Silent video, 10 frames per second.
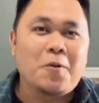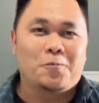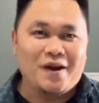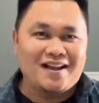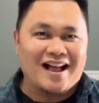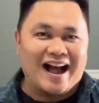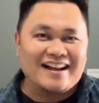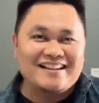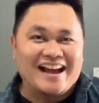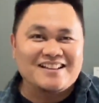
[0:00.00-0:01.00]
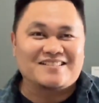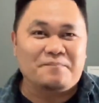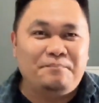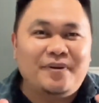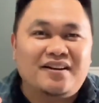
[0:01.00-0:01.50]
Well, I got
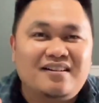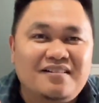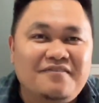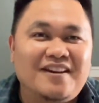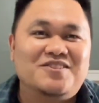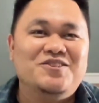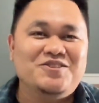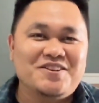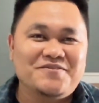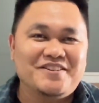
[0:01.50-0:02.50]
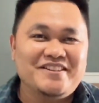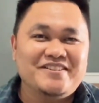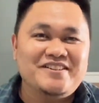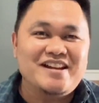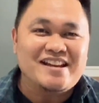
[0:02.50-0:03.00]
the perfect solution for
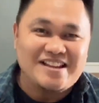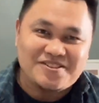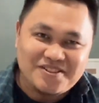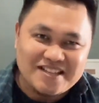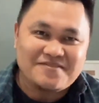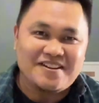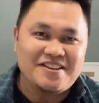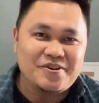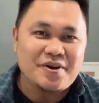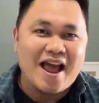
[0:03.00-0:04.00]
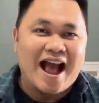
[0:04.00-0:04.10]
you in today's video.